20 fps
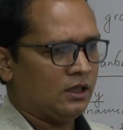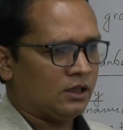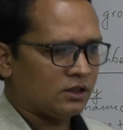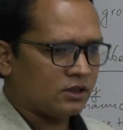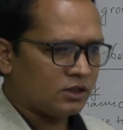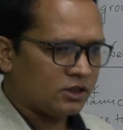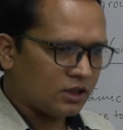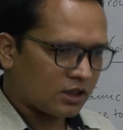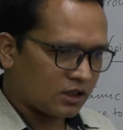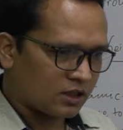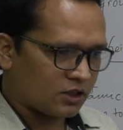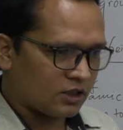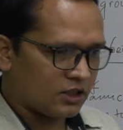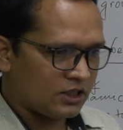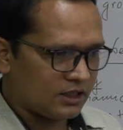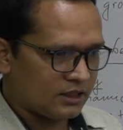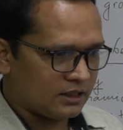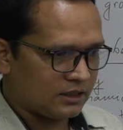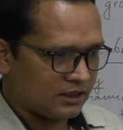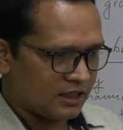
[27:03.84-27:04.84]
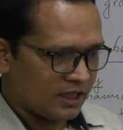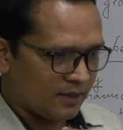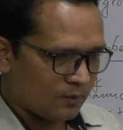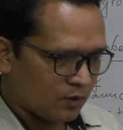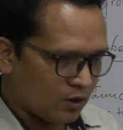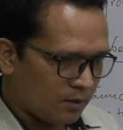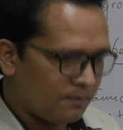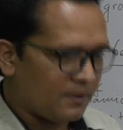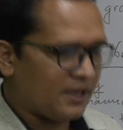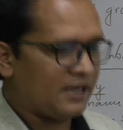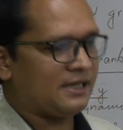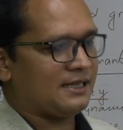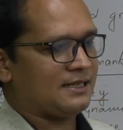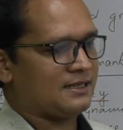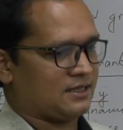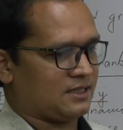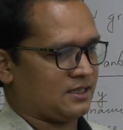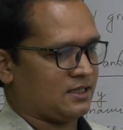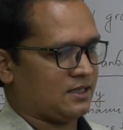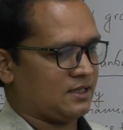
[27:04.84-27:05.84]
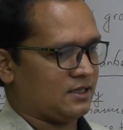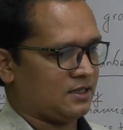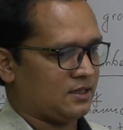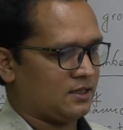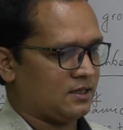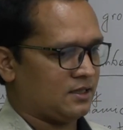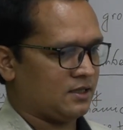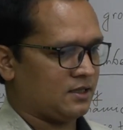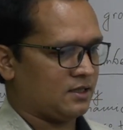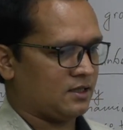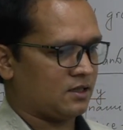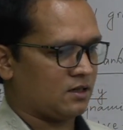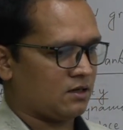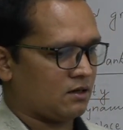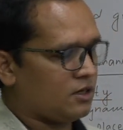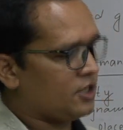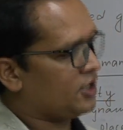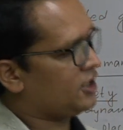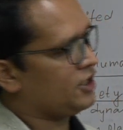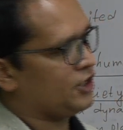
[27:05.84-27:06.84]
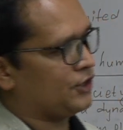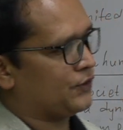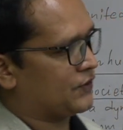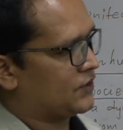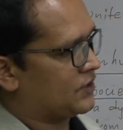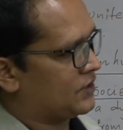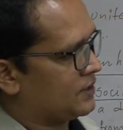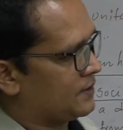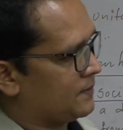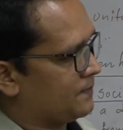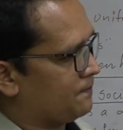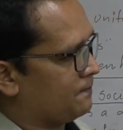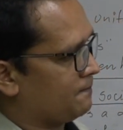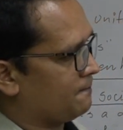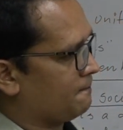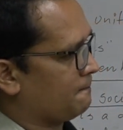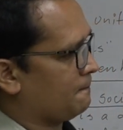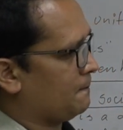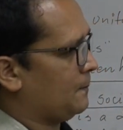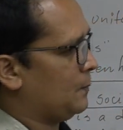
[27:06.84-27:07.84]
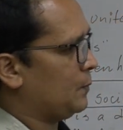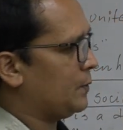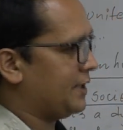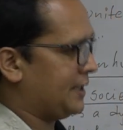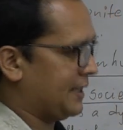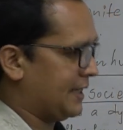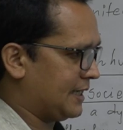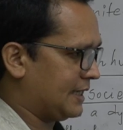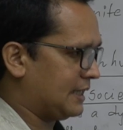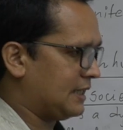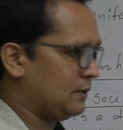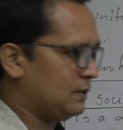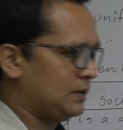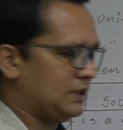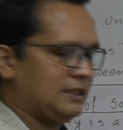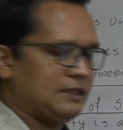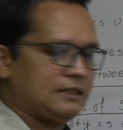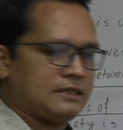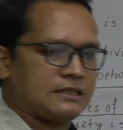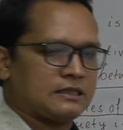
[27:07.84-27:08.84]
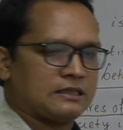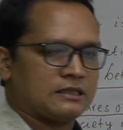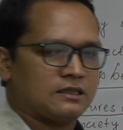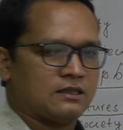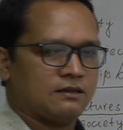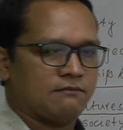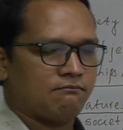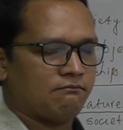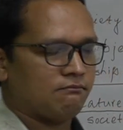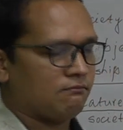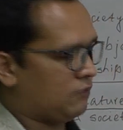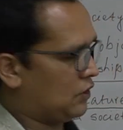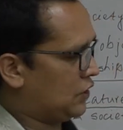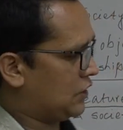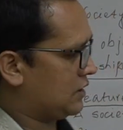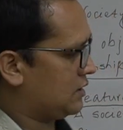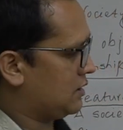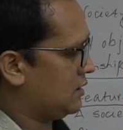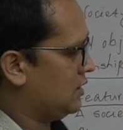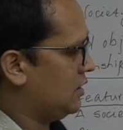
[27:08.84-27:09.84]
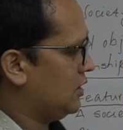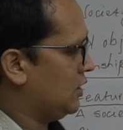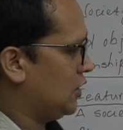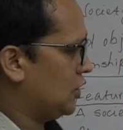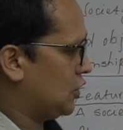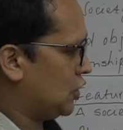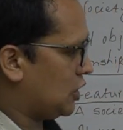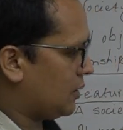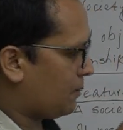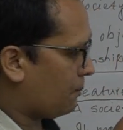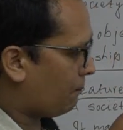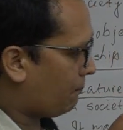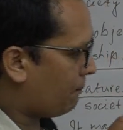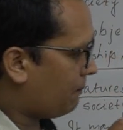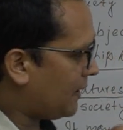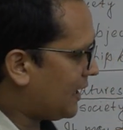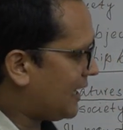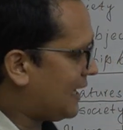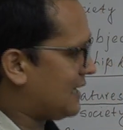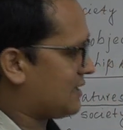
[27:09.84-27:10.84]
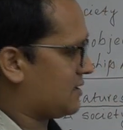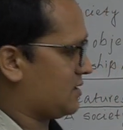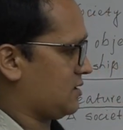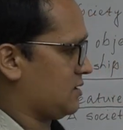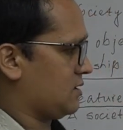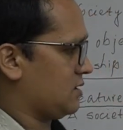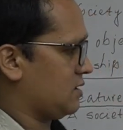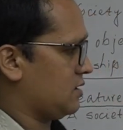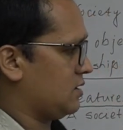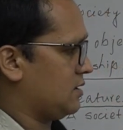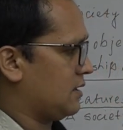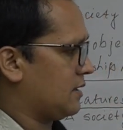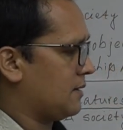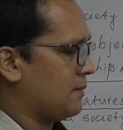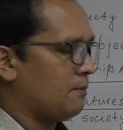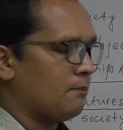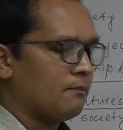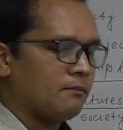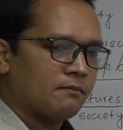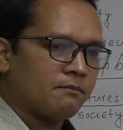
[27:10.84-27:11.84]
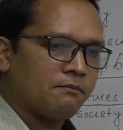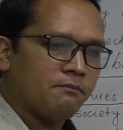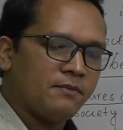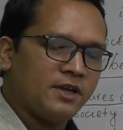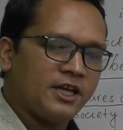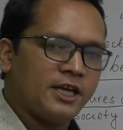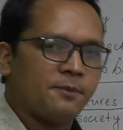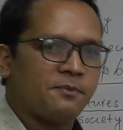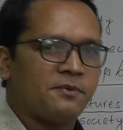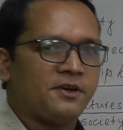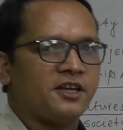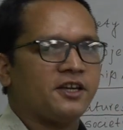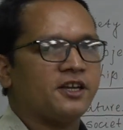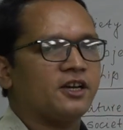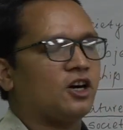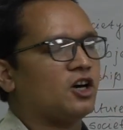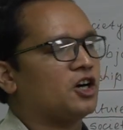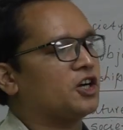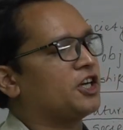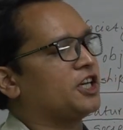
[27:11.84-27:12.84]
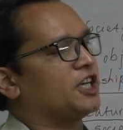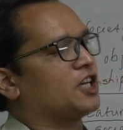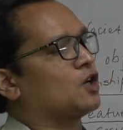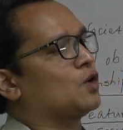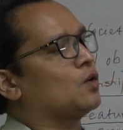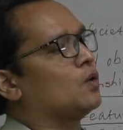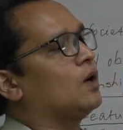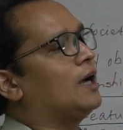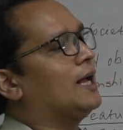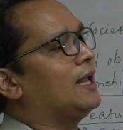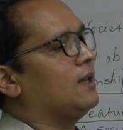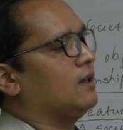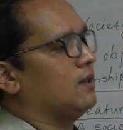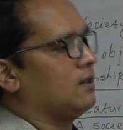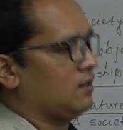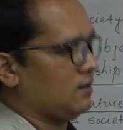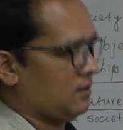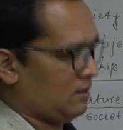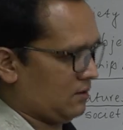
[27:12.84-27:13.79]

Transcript: the development is continuous. We agree with this, but the pace may be unequal.